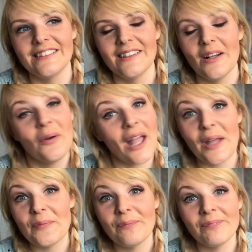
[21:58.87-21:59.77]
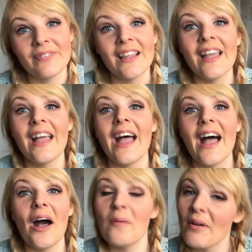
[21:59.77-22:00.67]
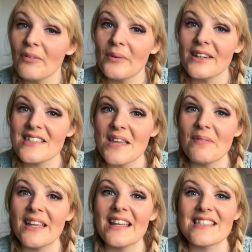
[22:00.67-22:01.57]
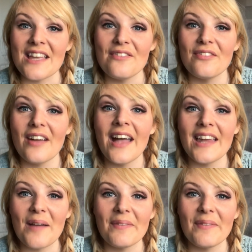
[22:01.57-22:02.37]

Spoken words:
Okay. Hope everyone is keeping safe and happy